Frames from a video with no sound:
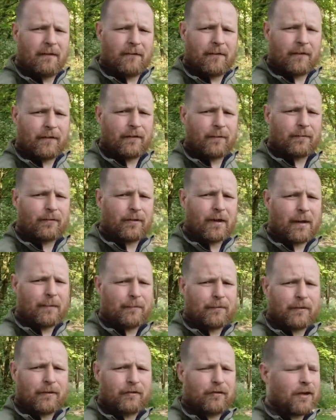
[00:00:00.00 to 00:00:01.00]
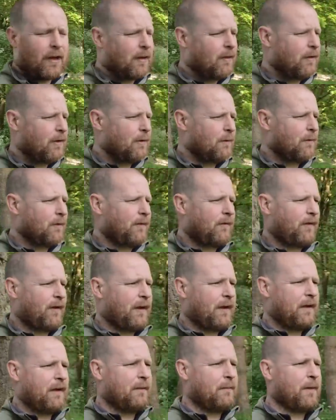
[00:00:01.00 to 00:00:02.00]
if you subscribe to the channel, you would have
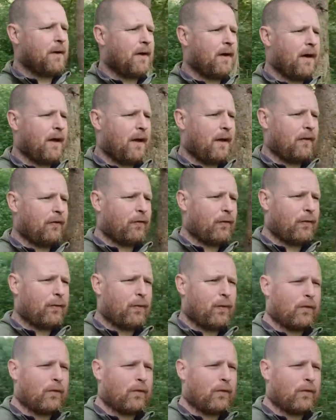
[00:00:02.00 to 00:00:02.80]
seen him at Hainsworth